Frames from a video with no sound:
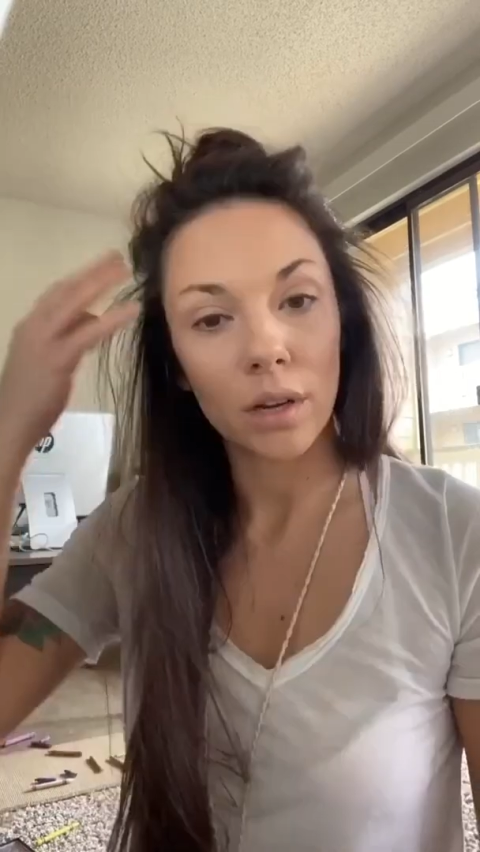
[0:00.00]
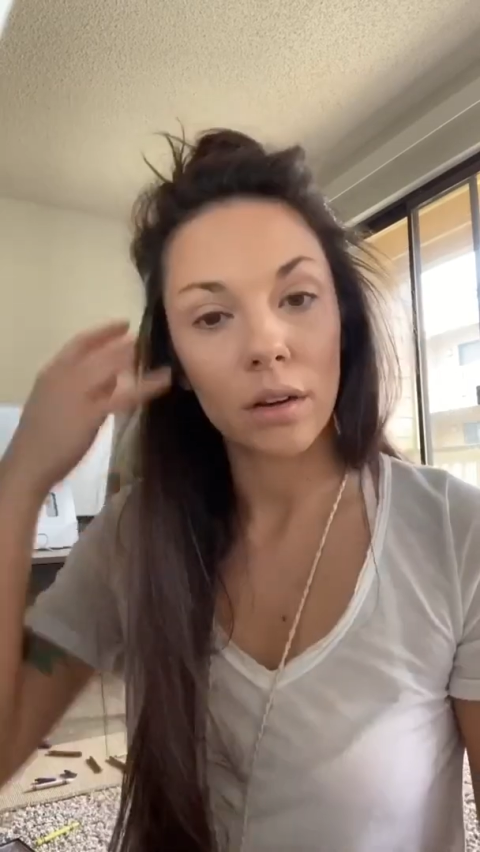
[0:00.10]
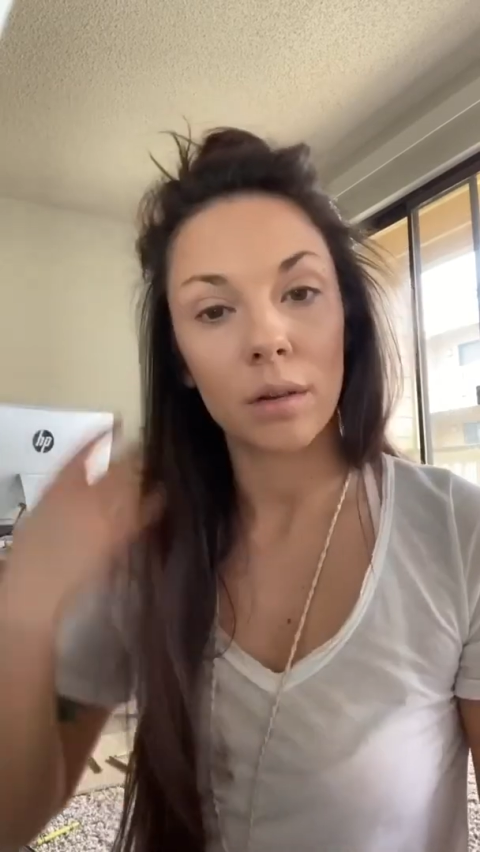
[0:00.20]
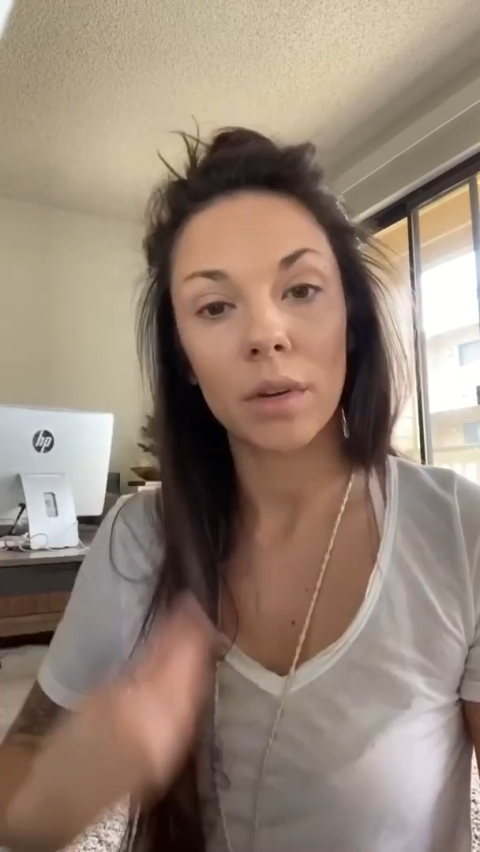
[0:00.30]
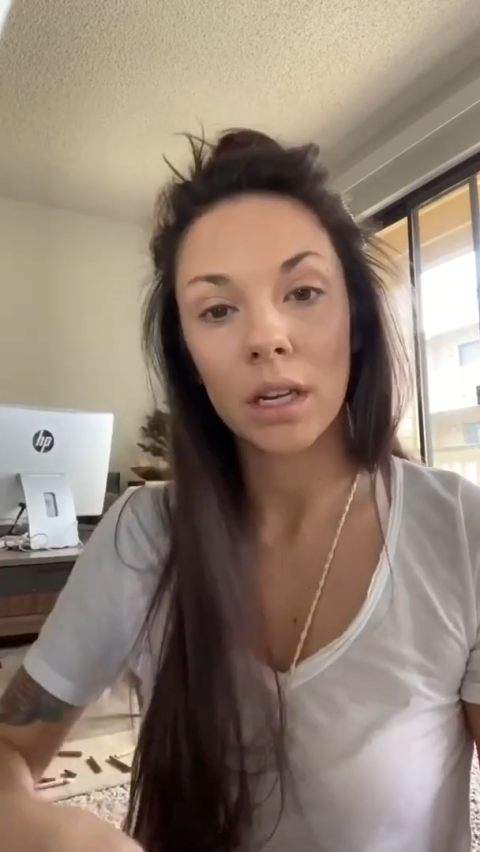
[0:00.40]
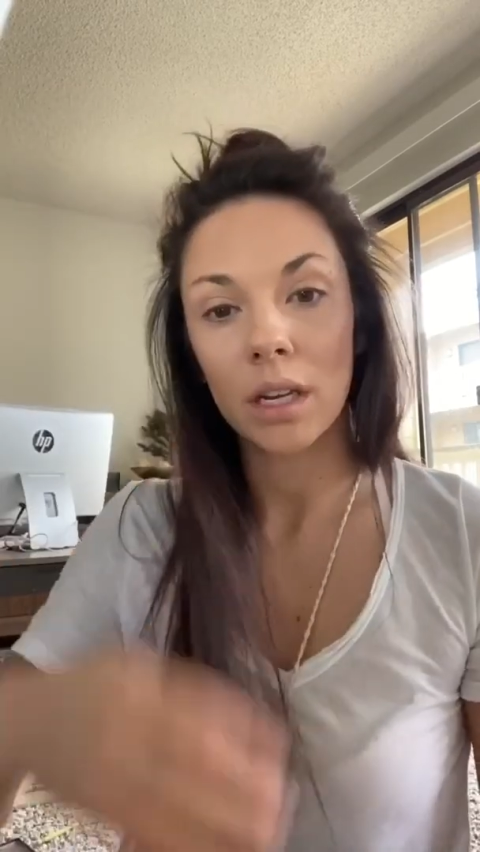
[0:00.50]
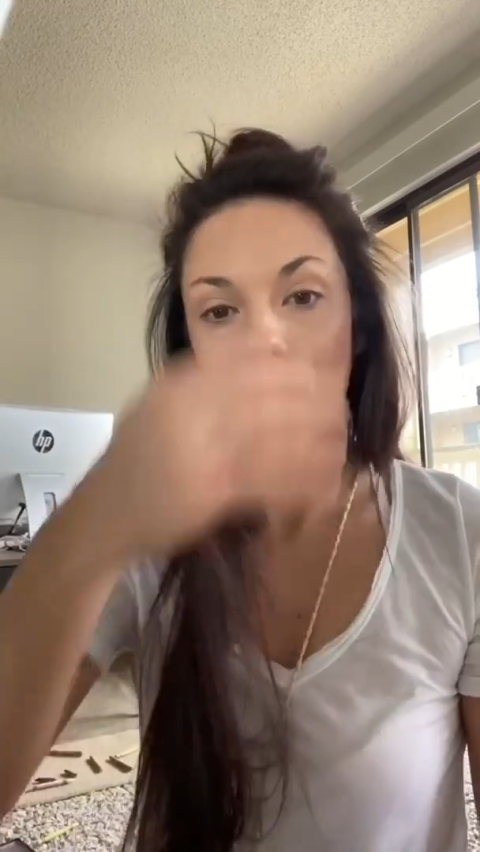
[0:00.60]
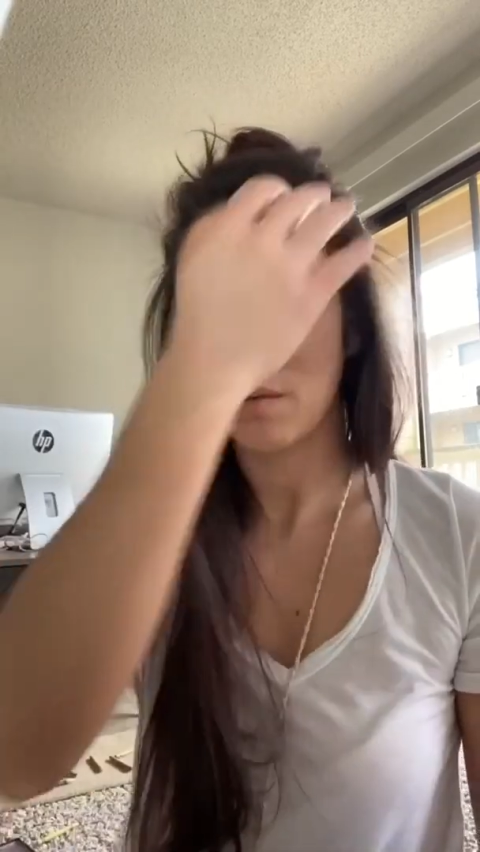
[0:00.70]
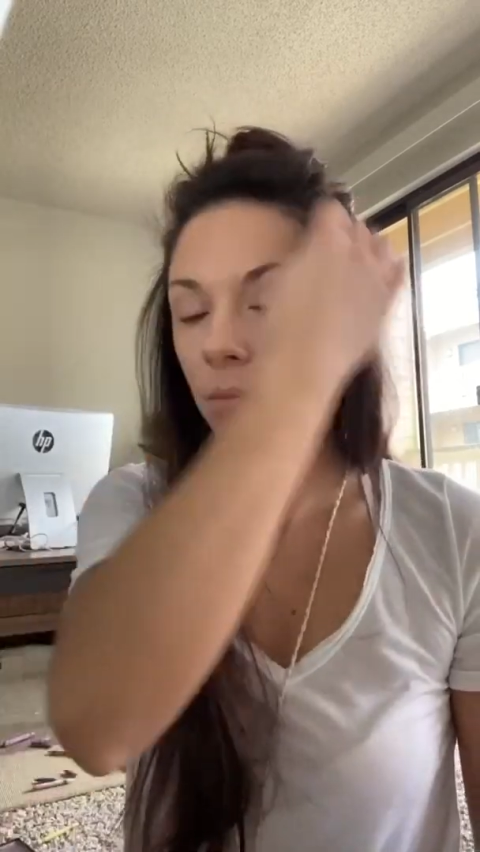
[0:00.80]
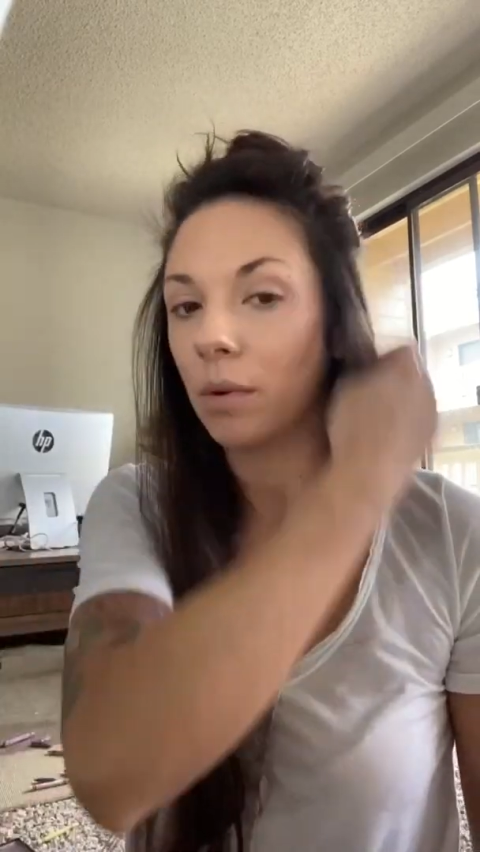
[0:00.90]
I'm going to
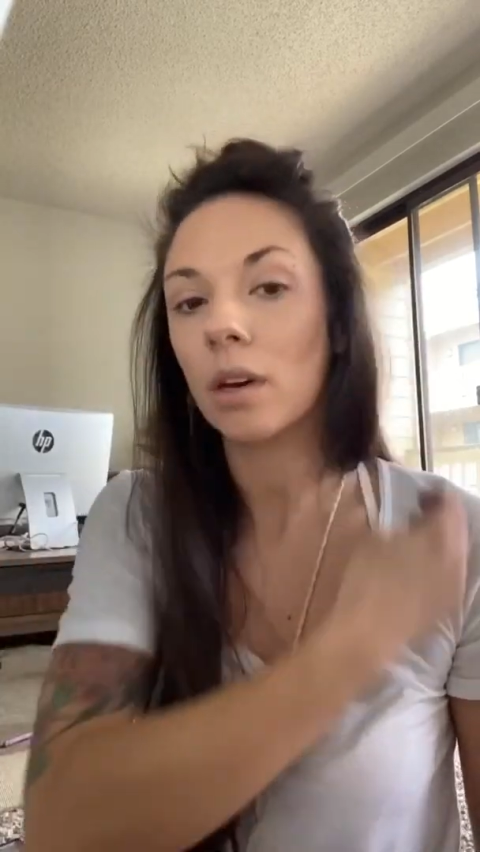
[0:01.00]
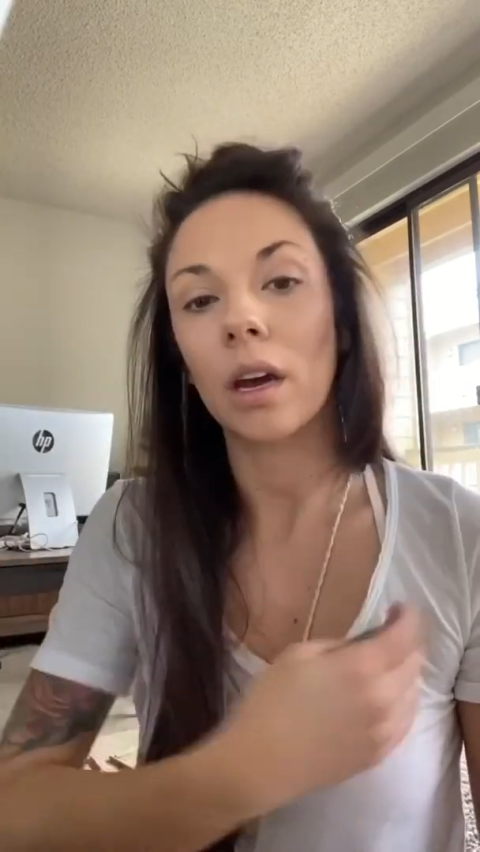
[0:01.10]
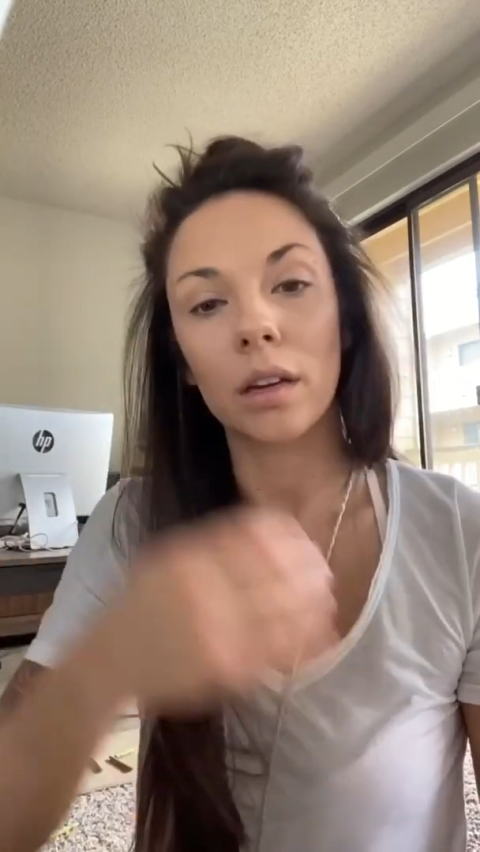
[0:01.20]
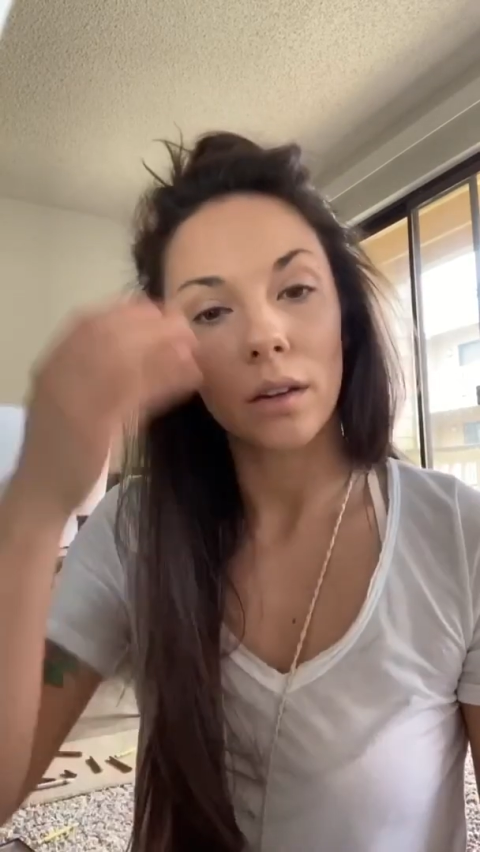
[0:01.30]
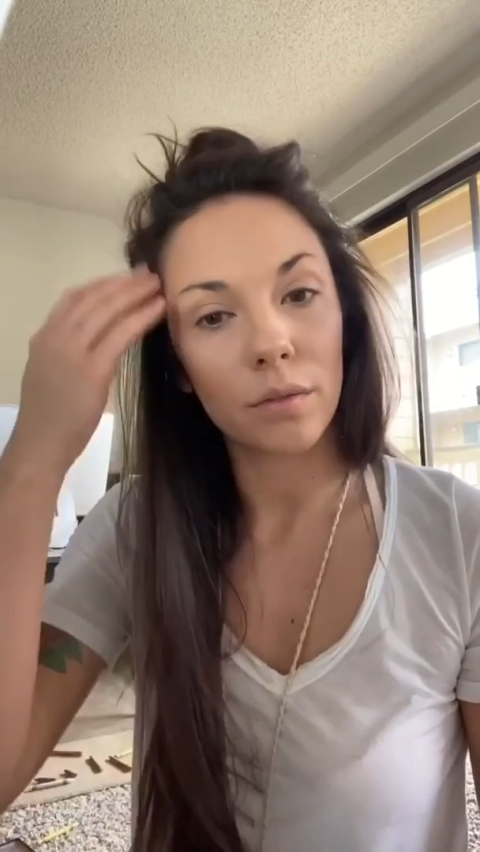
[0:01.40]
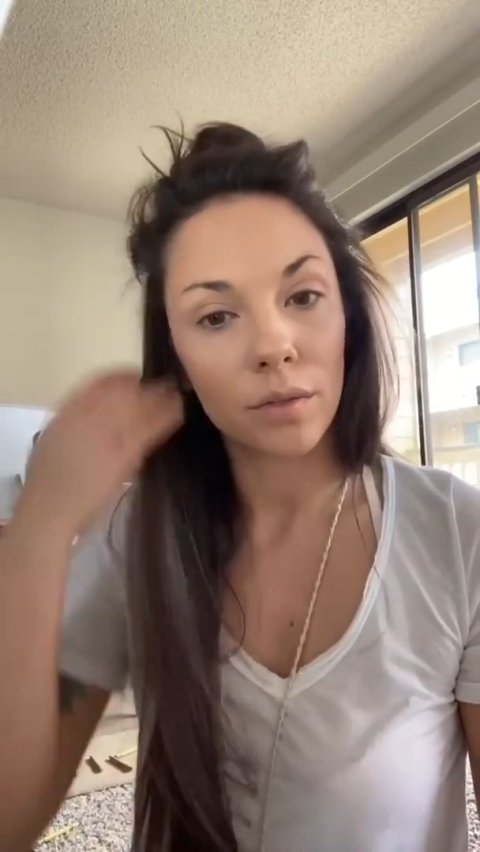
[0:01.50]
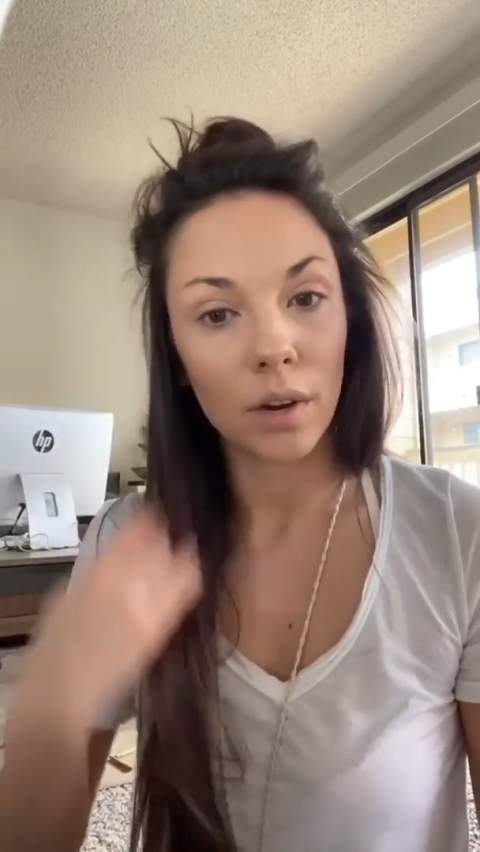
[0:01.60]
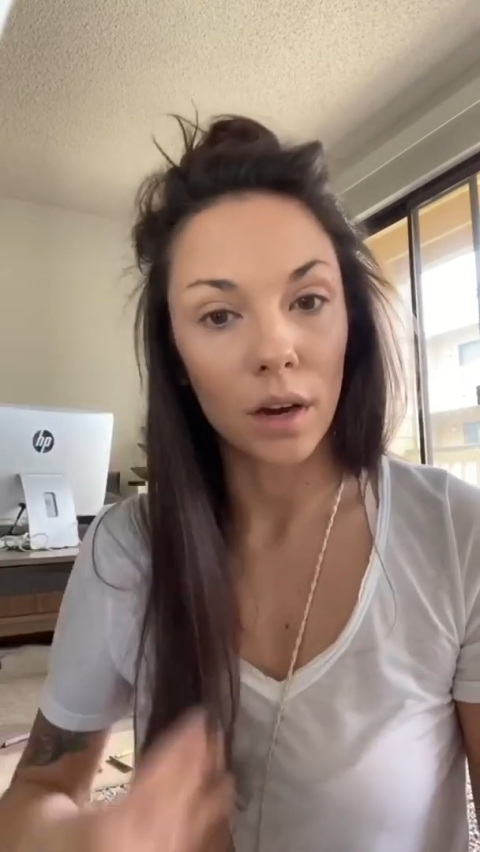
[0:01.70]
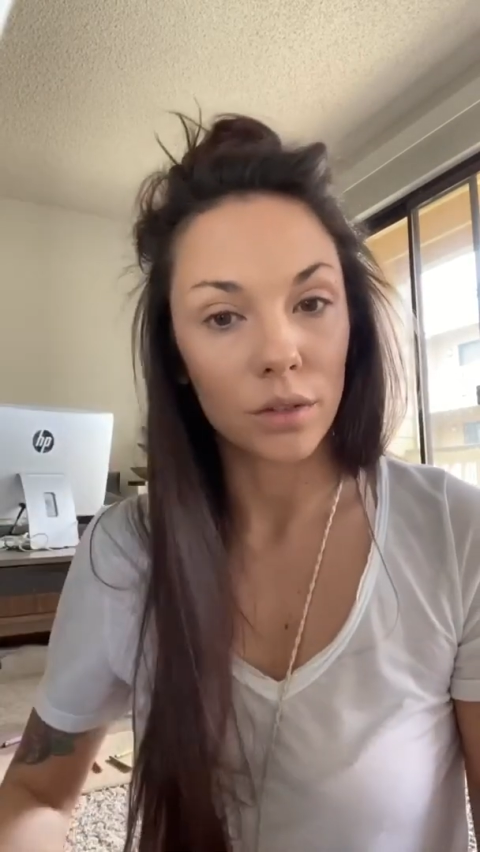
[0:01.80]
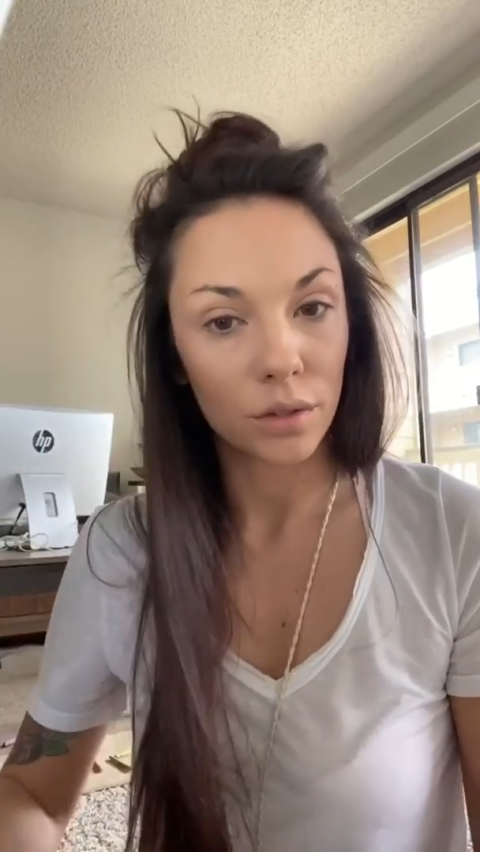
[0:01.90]
keep kind of
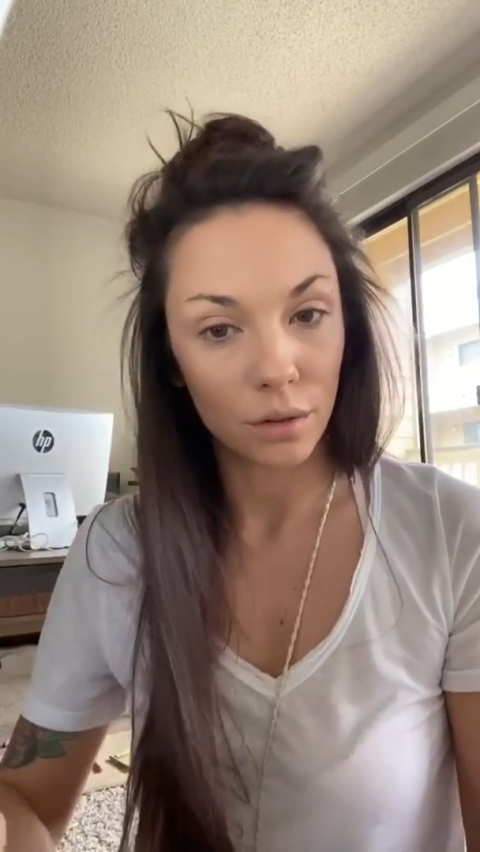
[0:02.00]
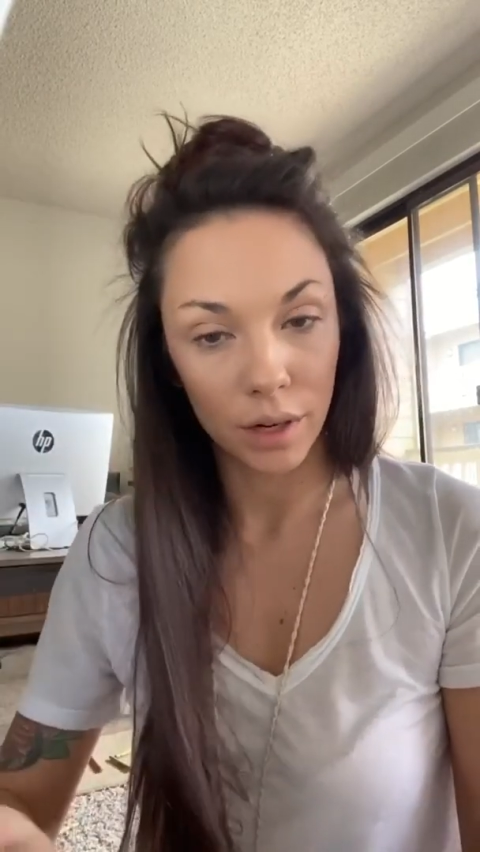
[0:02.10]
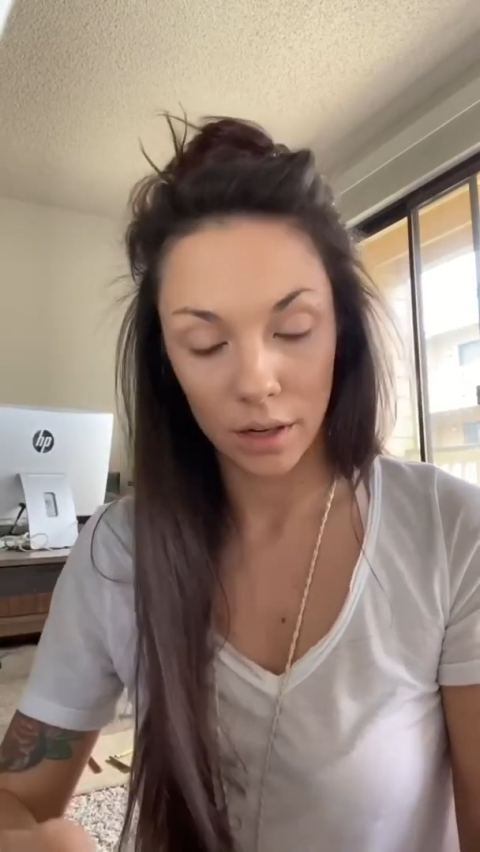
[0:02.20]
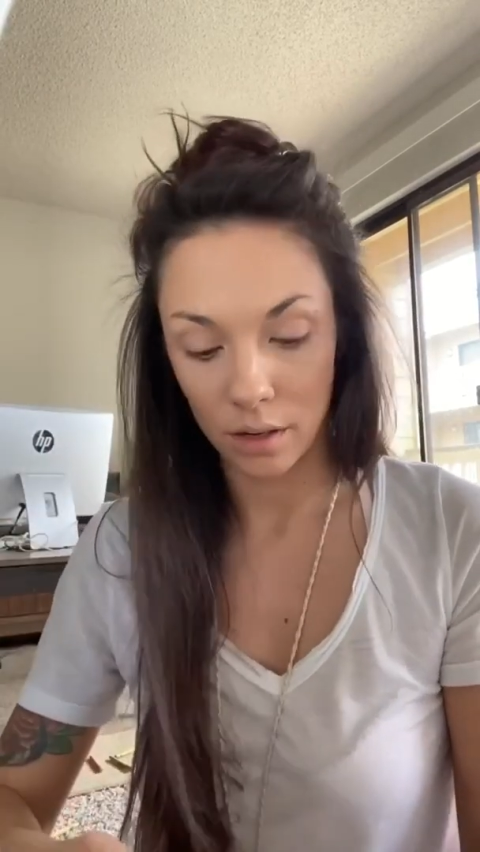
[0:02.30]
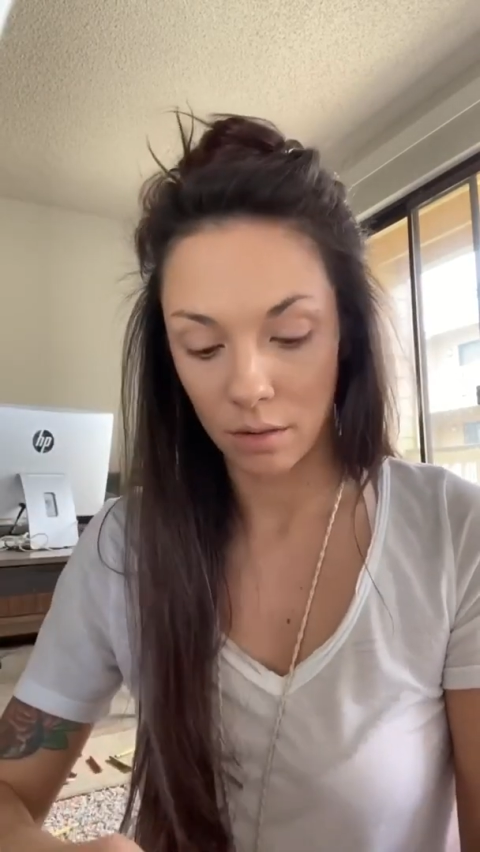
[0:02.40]
contouring